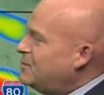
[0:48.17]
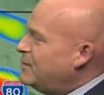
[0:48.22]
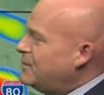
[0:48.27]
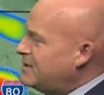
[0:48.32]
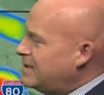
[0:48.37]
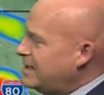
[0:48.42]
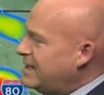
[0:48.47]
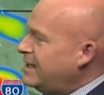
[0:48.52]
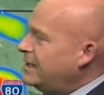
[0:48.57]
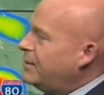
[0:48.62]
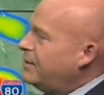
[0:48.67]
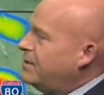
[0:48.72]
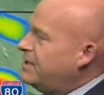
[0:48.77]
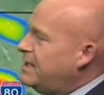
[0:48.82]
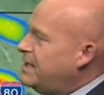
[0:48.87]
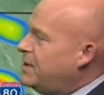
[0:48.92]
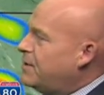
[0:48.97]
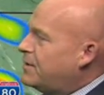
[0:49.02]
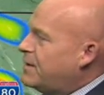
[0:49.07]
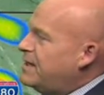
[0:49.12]
We'll see a little
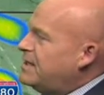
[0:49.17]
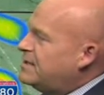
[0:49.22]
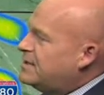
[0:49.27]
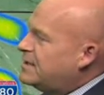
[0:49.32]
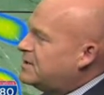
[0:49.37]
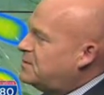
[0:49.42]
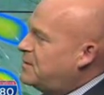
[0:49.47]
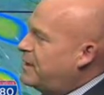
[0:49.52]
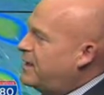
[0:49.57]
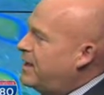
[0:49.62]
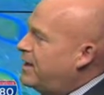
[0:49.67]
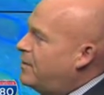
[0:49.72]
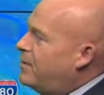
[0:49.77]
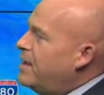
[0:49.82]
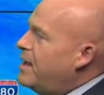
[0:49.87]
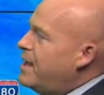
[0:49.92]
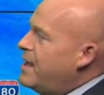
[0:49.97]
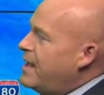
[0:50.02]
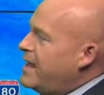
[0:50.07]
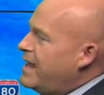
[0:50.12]
decrease as we go
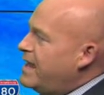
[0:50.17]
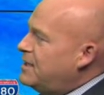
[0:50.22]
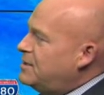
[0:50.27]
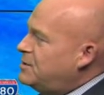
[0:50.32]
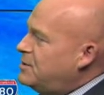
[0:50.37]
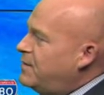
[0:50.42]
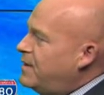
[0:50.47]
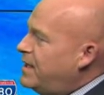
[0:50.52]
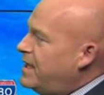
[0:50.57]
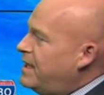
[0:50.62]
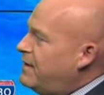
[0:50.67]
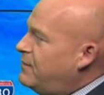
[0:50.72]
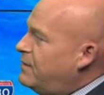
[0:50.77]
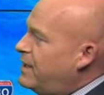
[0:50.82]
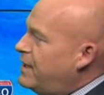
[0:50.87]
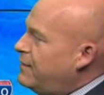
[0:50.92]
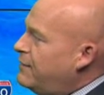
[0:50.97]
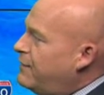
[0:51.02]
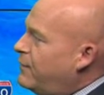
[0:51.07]
into the evening.